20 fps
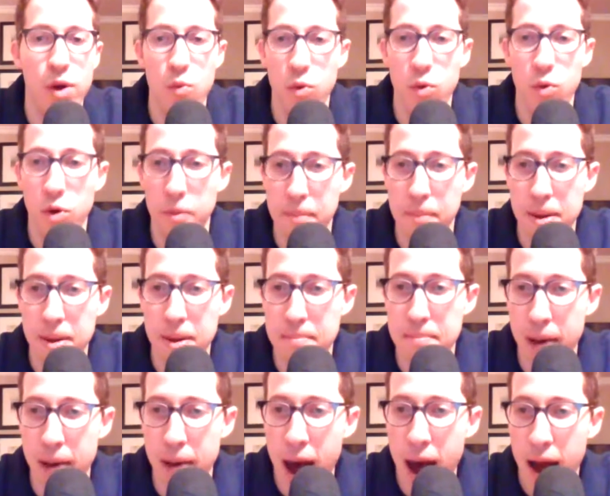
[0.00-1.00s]
We will
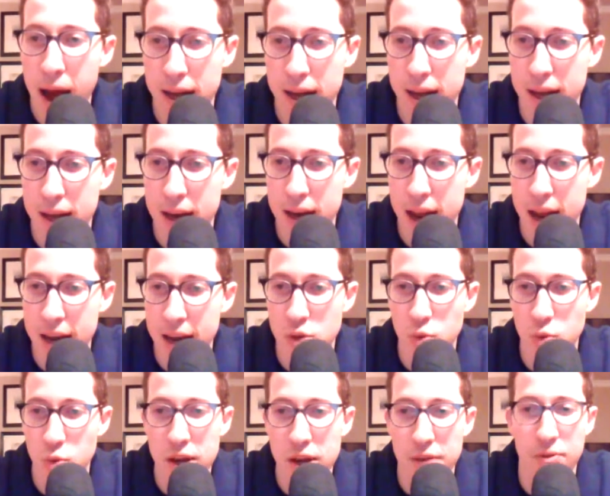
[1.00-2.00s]
be back
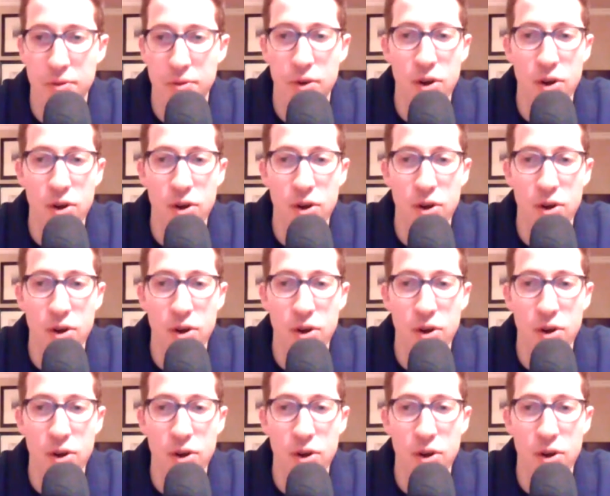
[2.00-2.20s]
next week